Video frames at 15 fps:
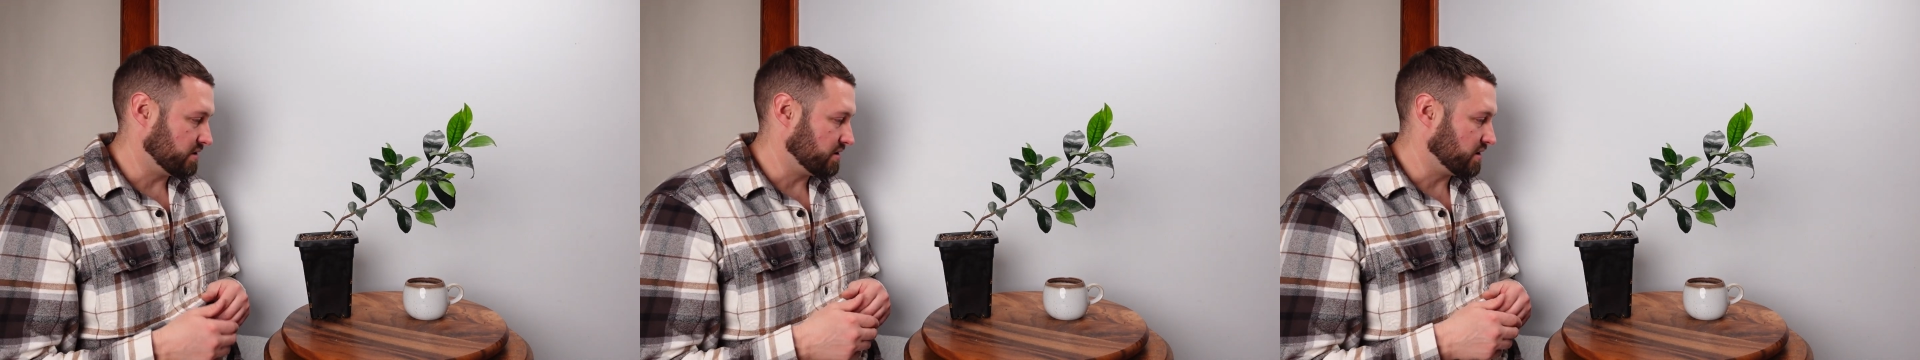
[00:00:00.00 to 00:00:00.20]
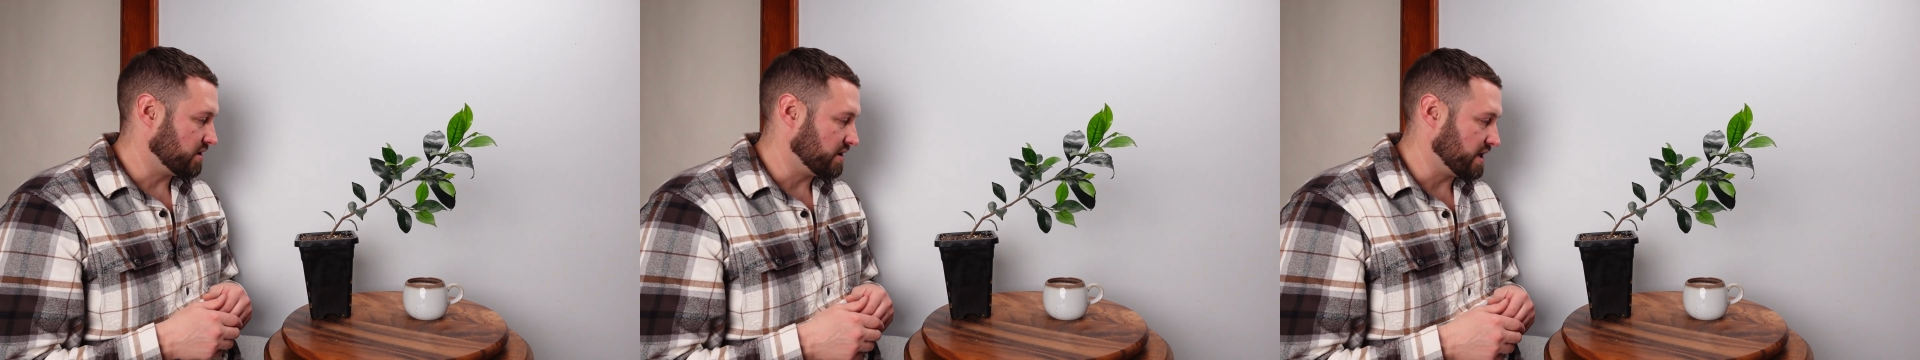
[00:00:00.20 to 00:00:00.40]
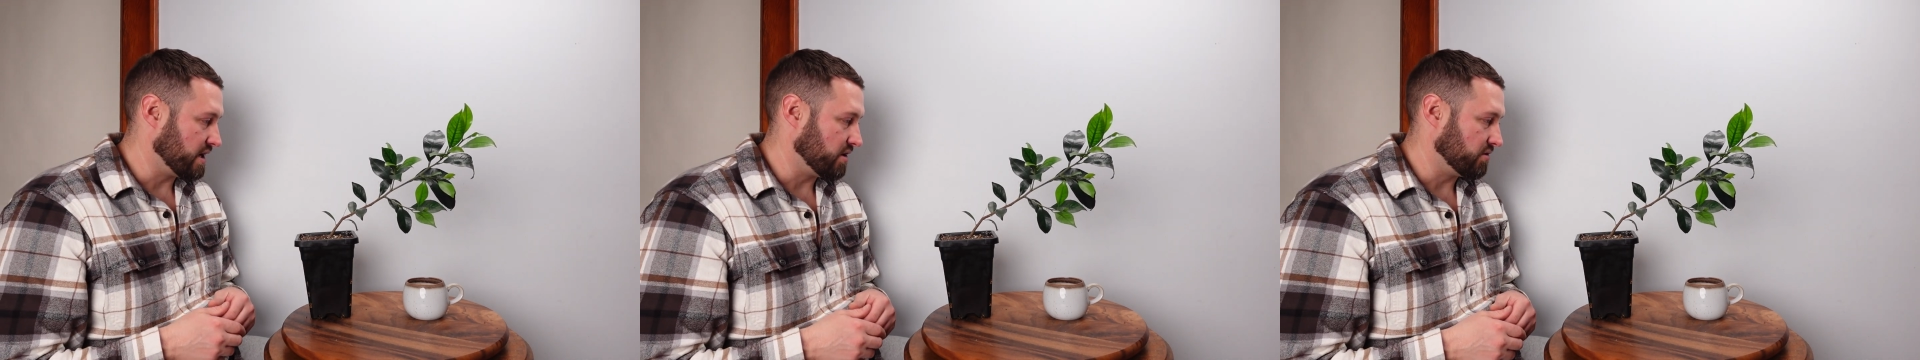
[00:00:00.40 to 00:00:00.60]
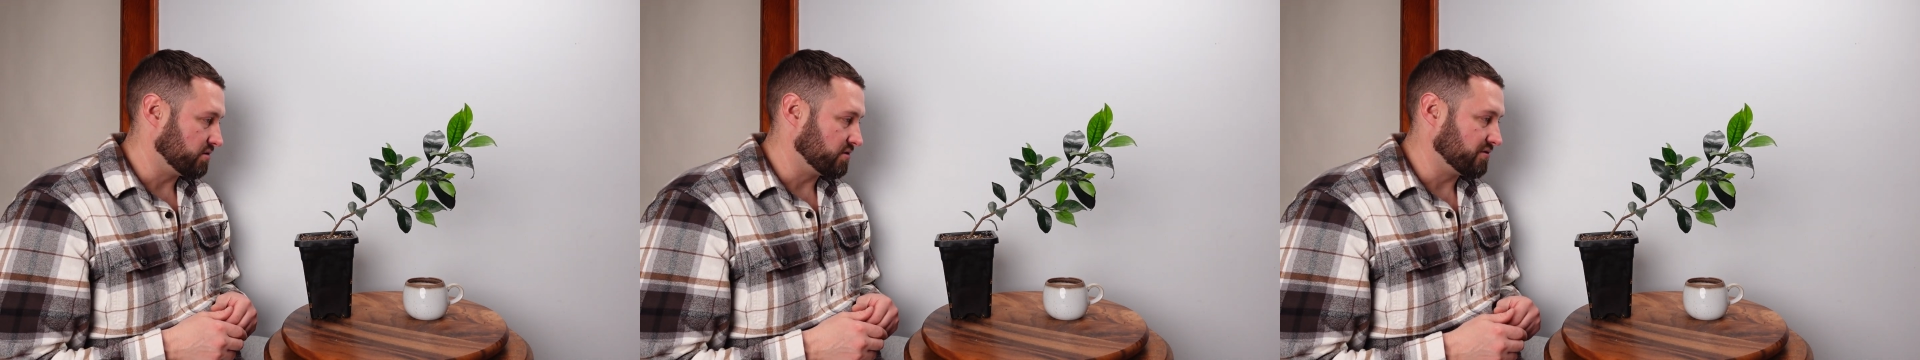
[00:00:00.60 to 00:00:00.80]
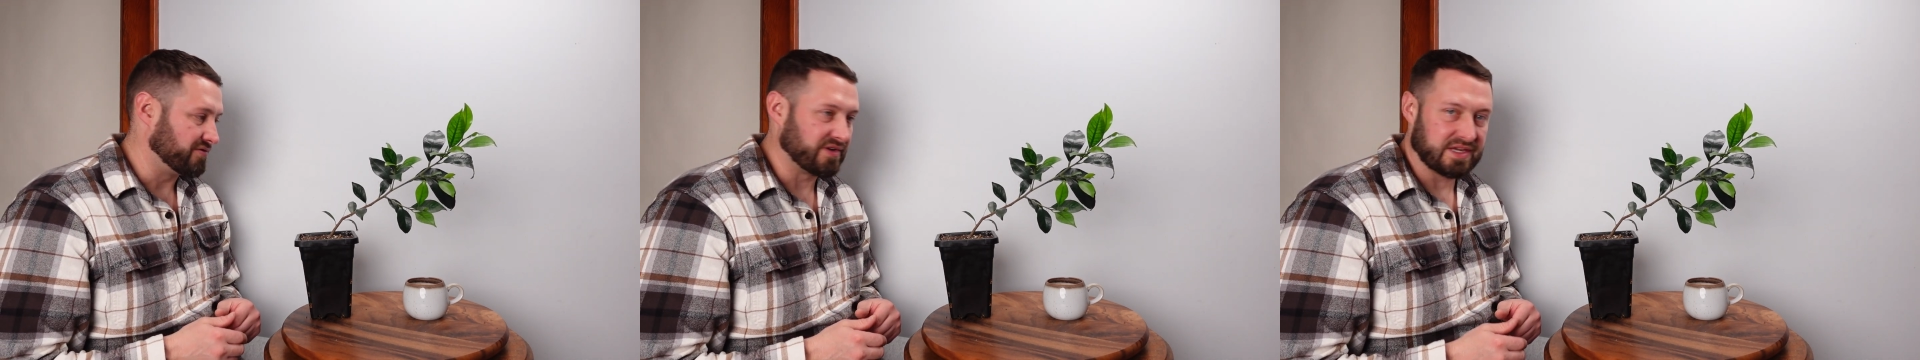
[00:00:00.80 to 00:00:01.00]
are now
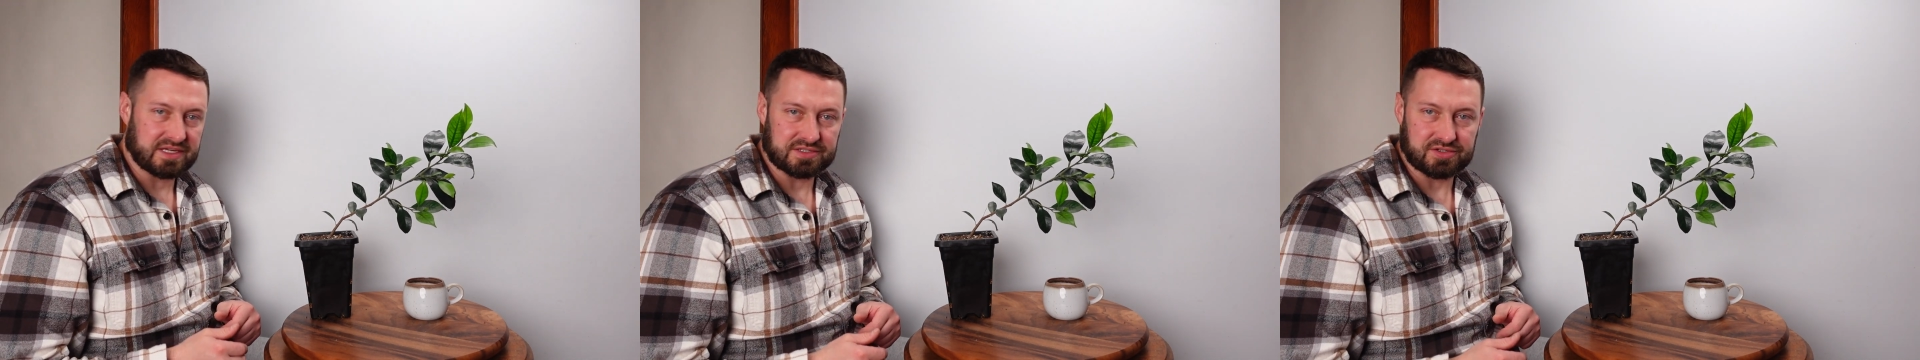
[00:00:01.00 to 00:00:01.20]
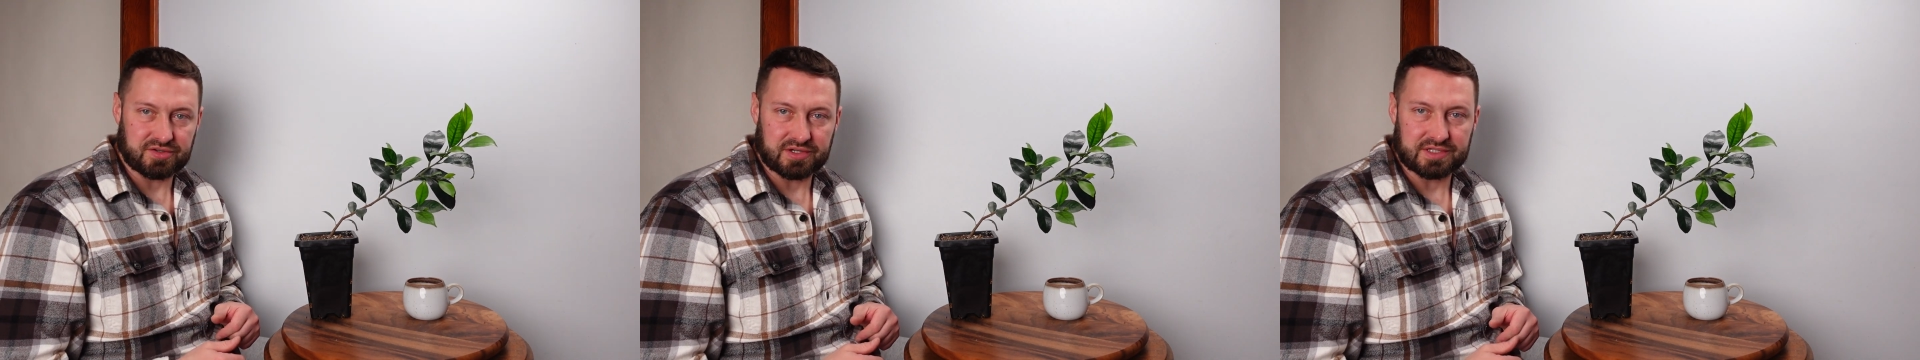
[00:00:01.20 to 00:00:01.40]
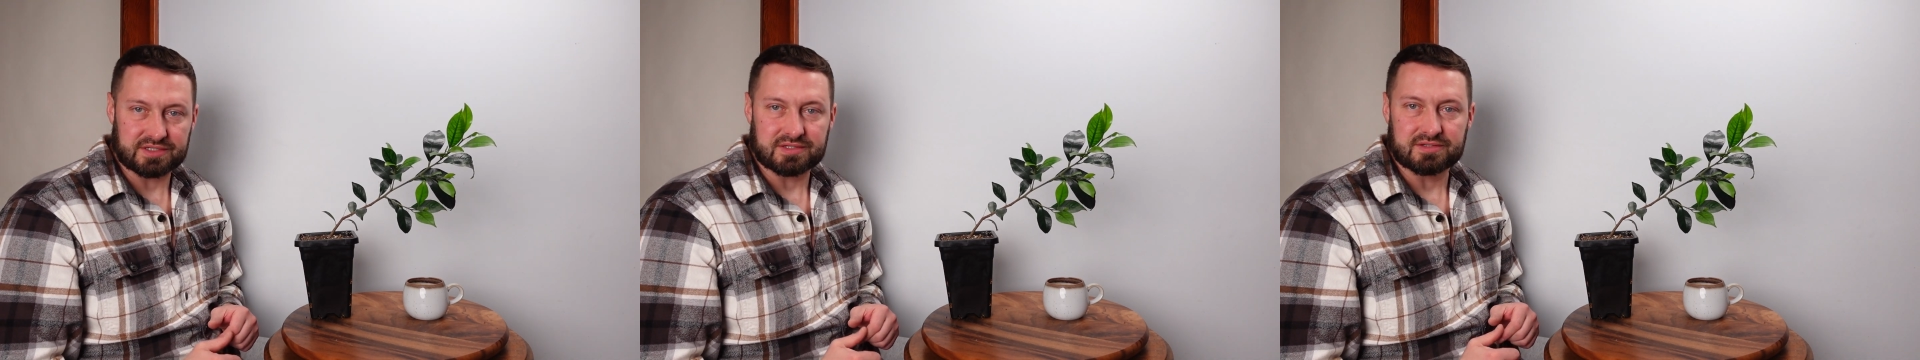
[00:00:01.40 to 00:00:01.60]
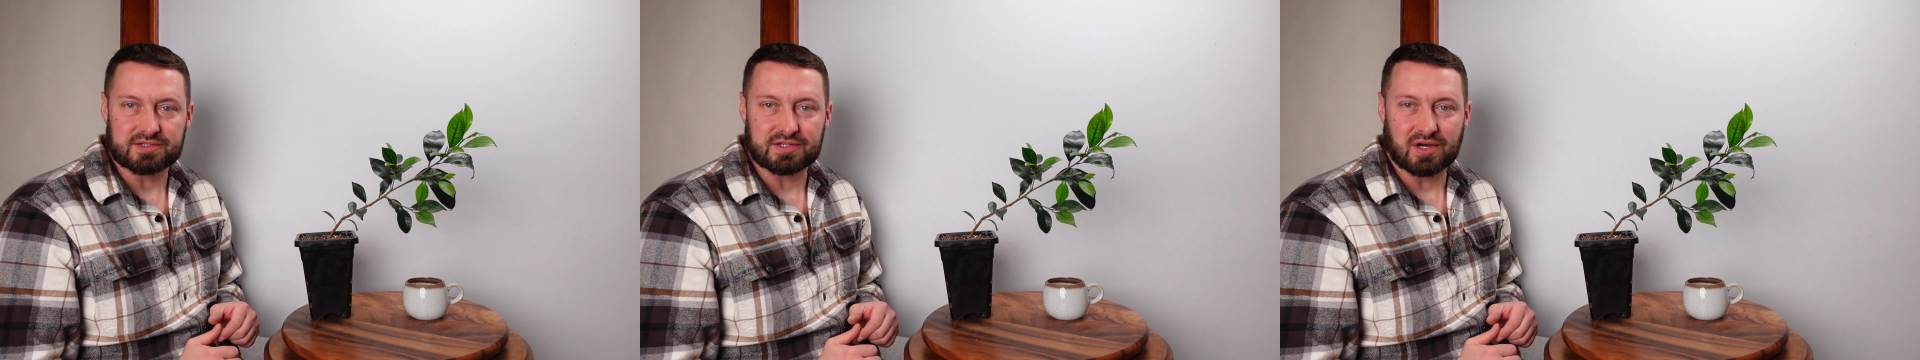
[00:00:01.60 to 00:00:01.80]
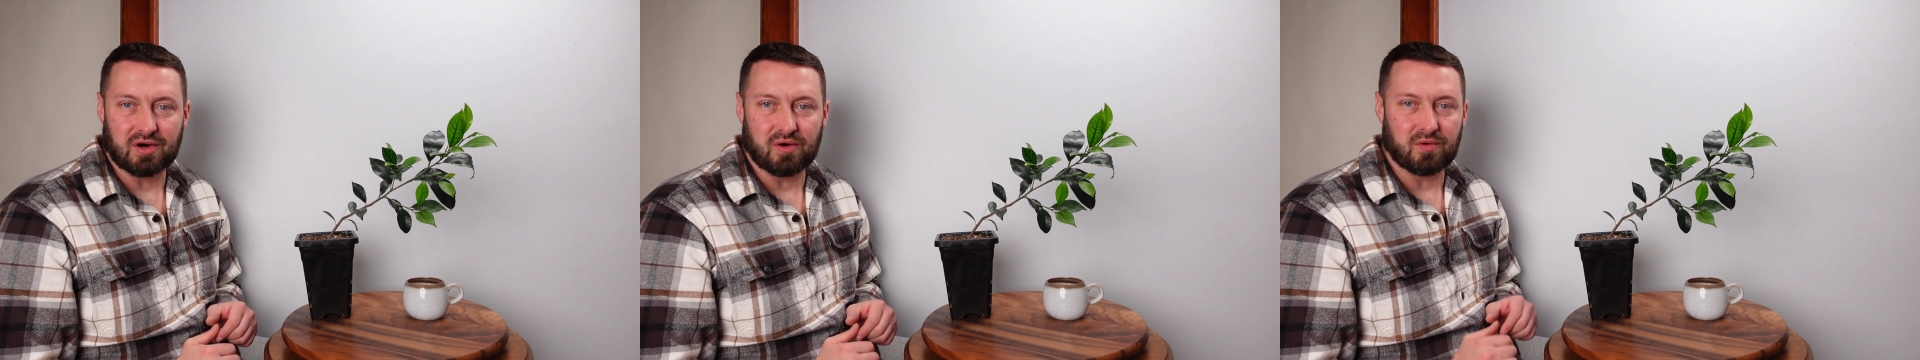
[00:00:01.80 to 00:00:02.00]
little ficus trees.
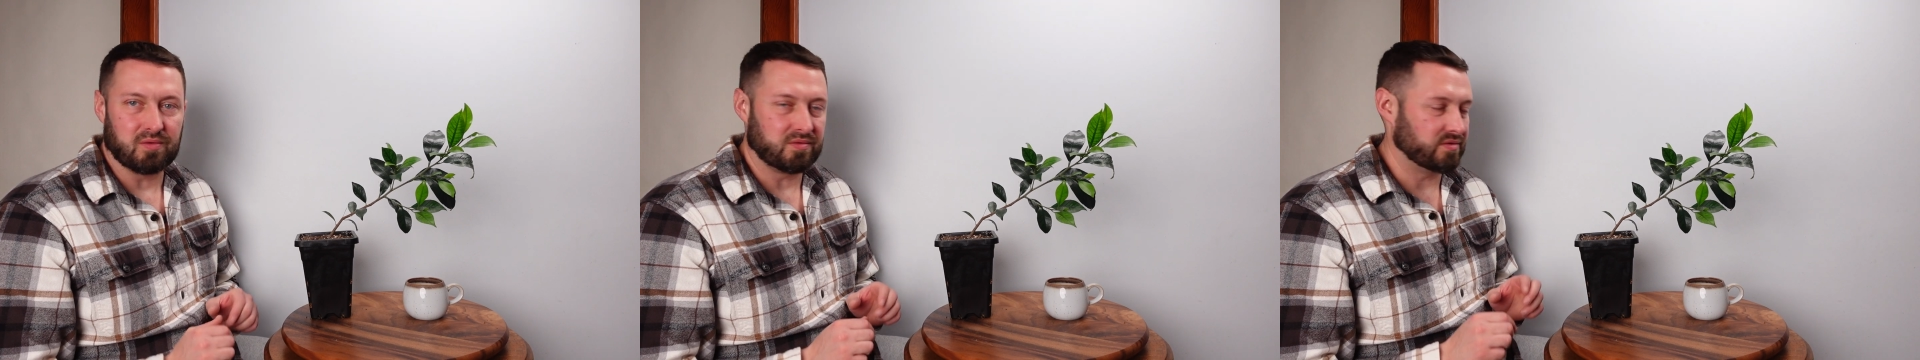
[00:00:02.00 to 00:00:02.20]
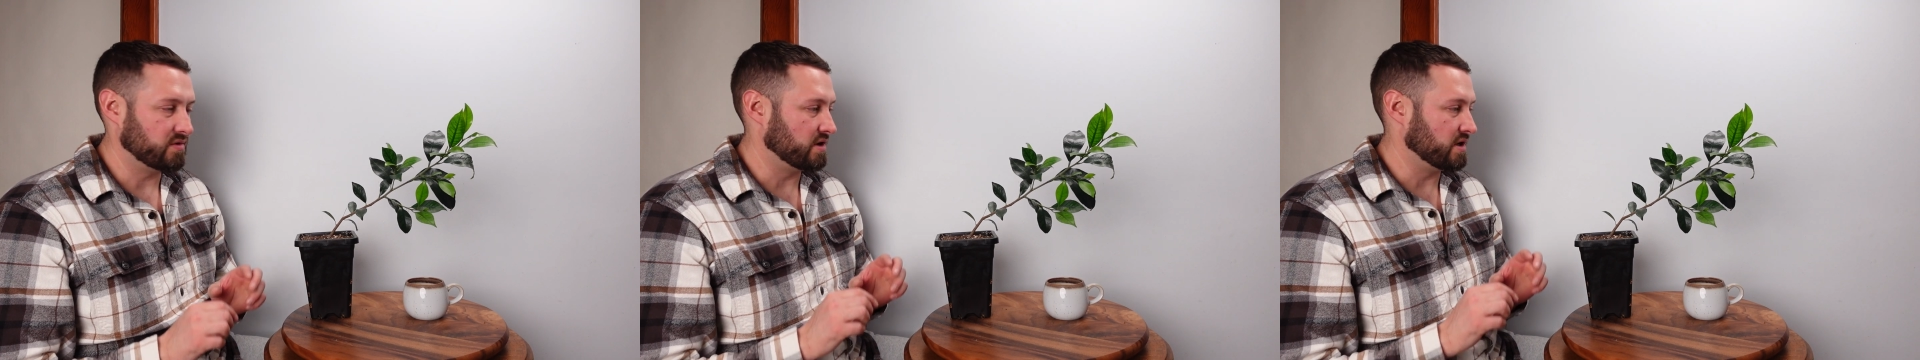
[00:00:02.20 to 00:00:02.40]
So